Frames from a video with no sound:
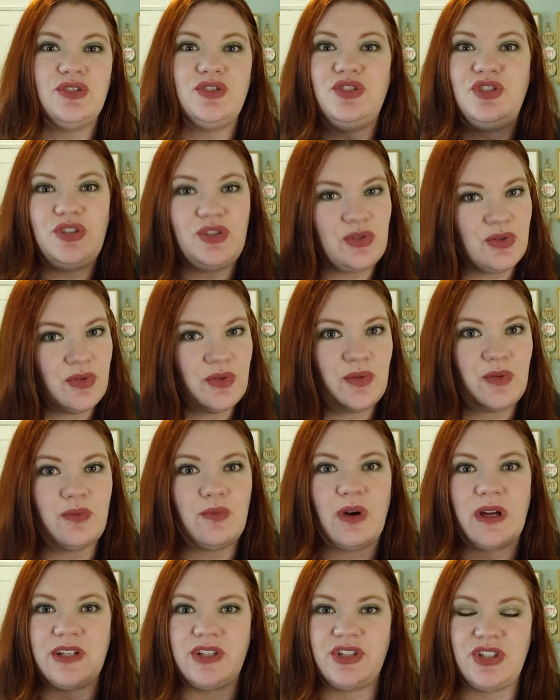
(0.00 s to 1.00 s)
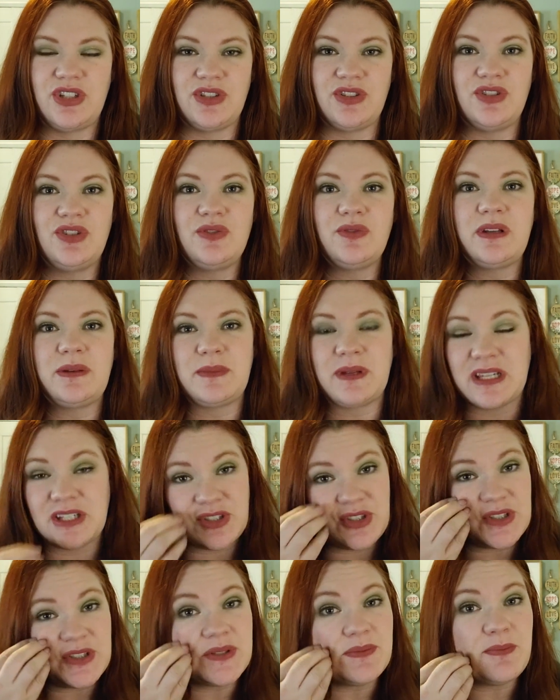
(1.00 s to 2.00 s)
do what she's doing because
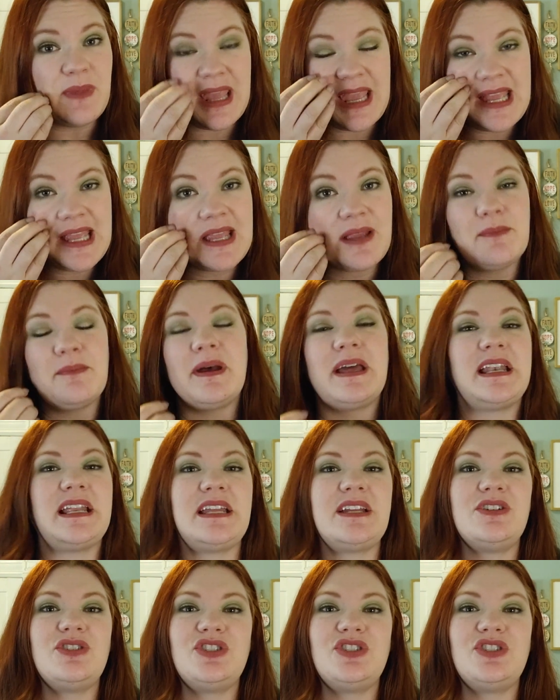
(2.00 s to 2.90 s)
she's making money.